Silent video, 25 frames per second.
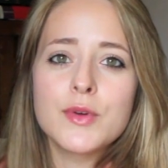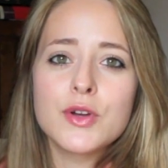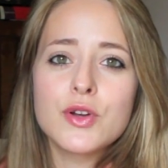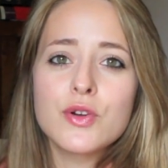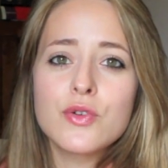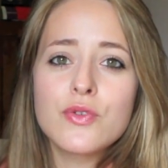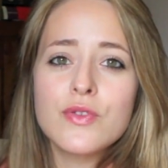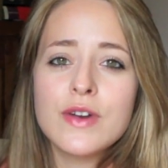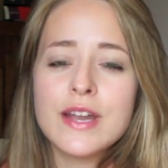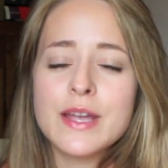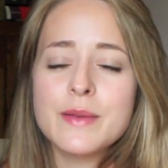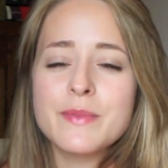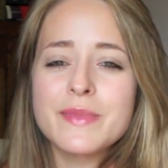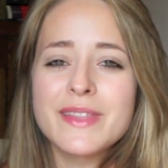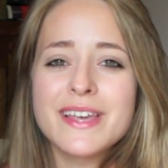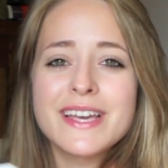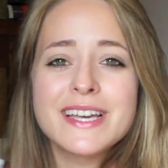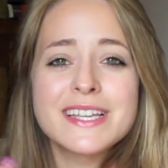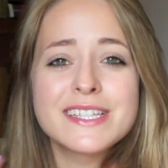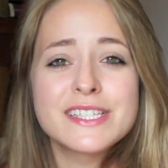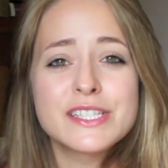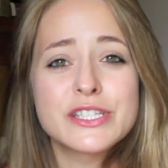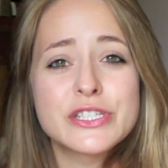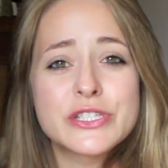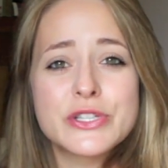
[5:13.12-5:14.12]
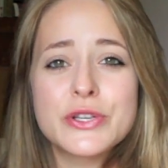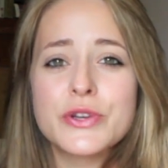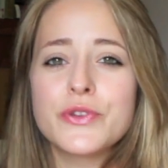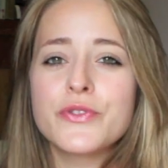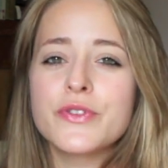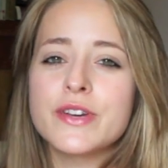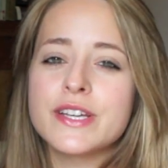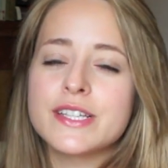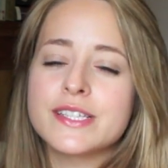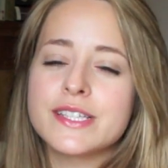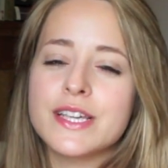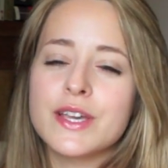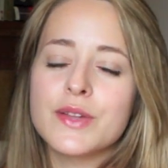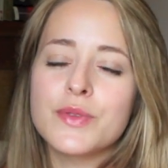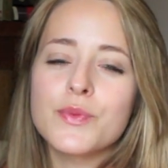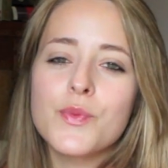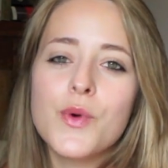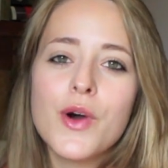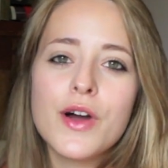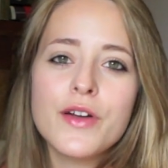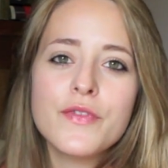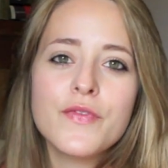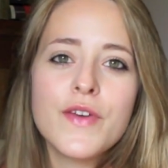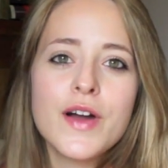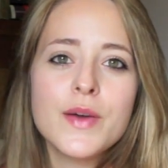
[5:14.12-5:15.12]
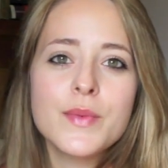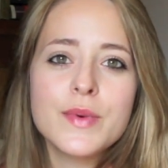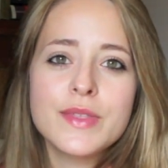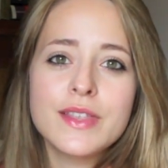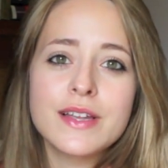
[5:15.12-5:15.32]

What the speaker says: cream that isn't too greasy. And what I find